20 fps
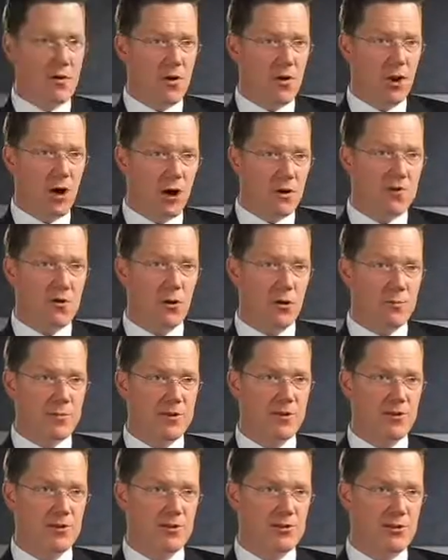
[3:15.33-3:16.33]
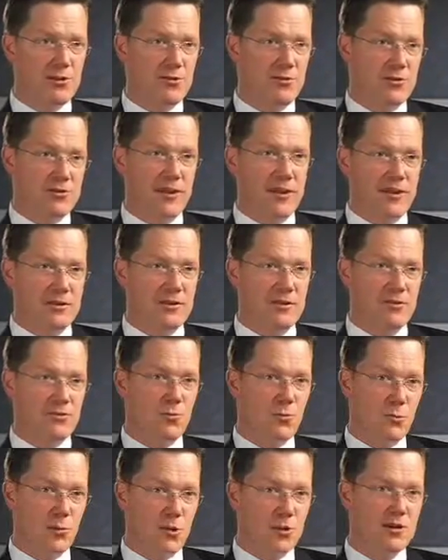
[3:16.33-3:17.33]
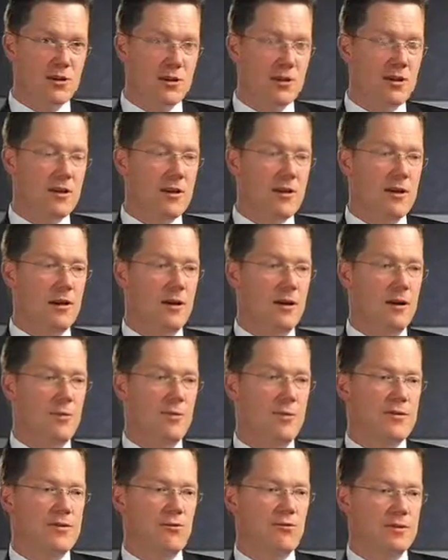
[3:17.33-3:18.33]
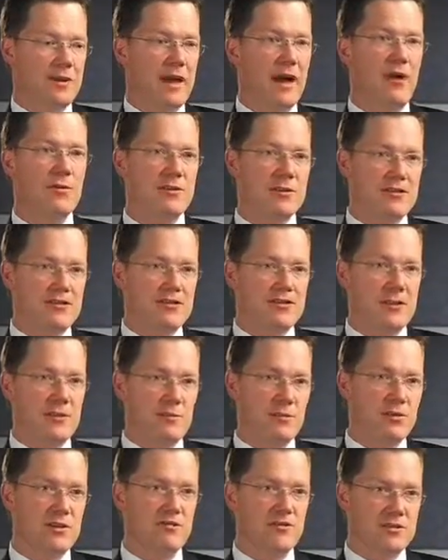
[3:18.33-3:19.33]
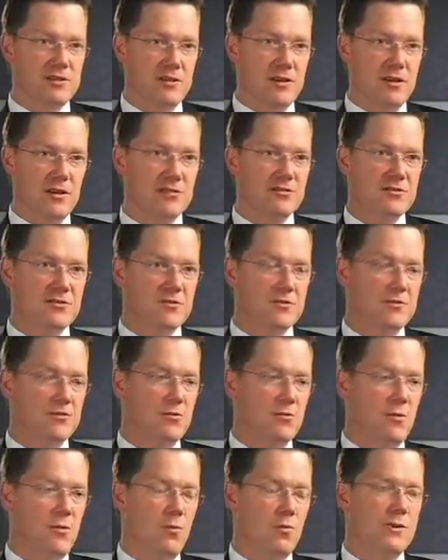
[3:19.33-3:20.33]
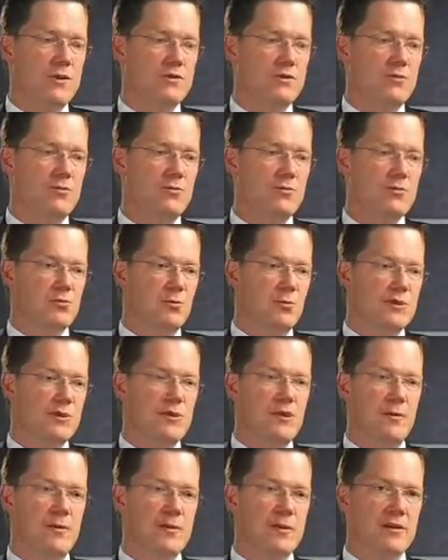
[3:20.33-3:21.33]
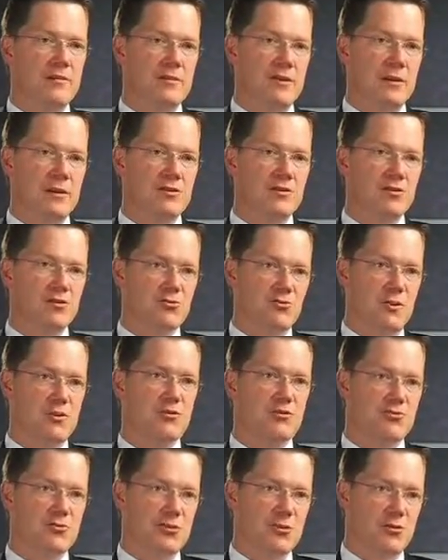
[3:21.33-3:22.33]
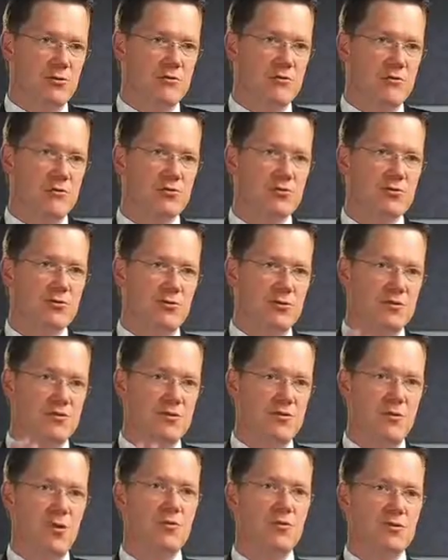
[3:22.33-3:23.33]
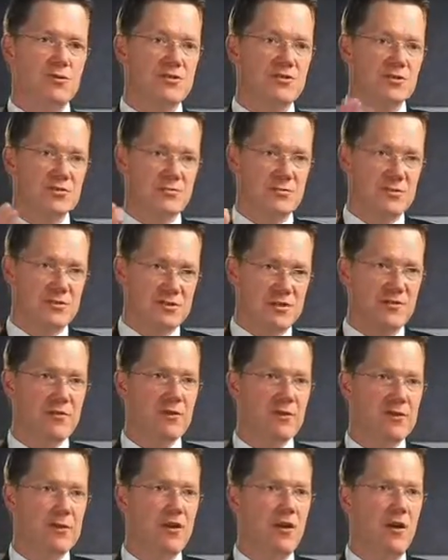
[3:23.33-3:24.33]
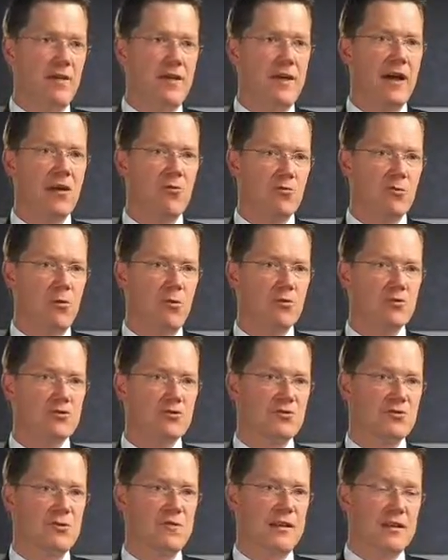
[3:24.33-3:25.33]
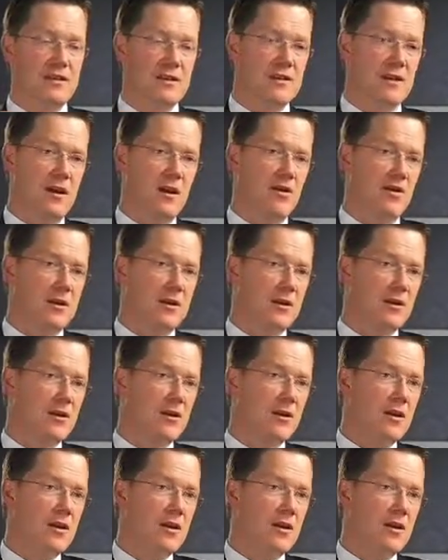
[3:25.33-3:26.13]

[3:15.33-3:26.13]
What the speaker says: All of our peers know that that doesn't work, but the reality is they believe it does. So what we do is we come in and structure the interview so it's focused specifically on that role, so that they can not only